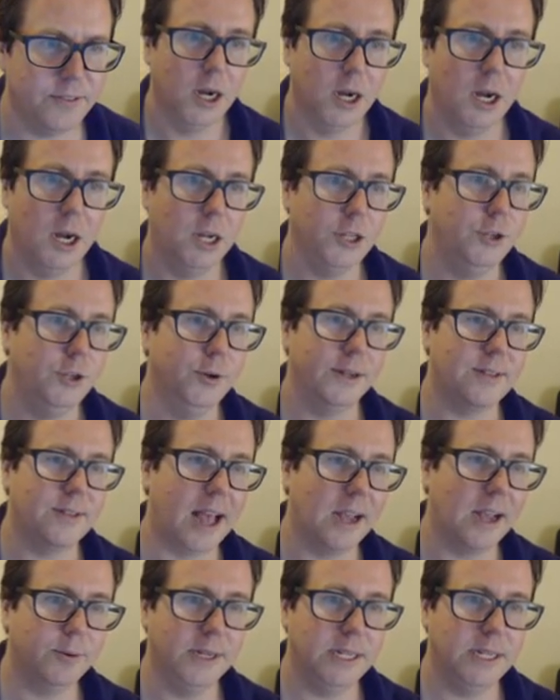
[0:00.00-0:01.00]
uh, U.S.
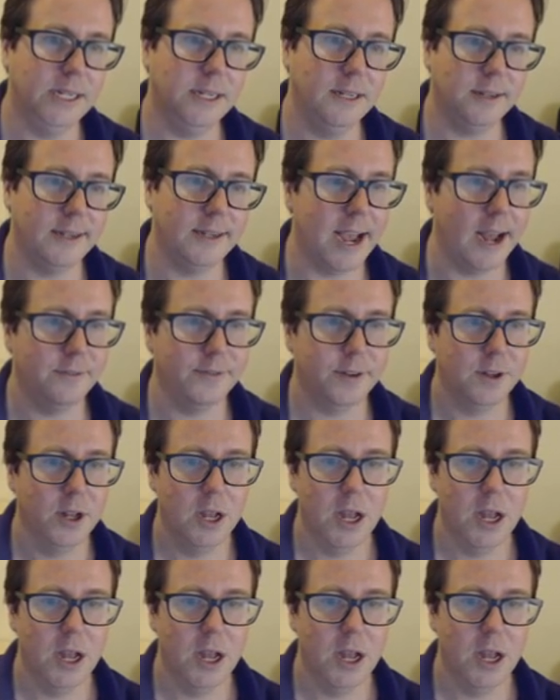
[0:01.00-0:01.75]
equity ETF.